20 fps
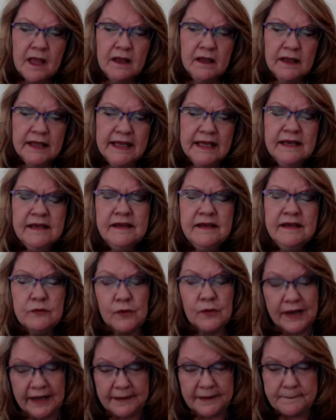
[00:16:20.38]

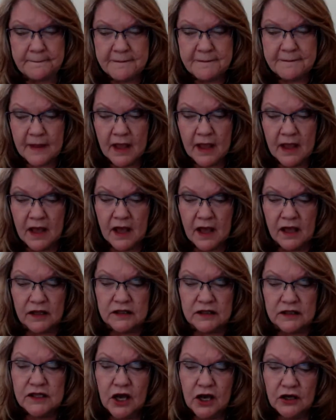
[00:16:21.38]
Anyway,
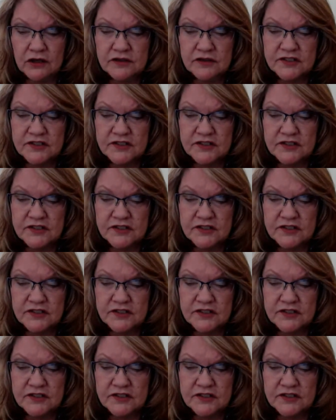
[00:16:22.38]
long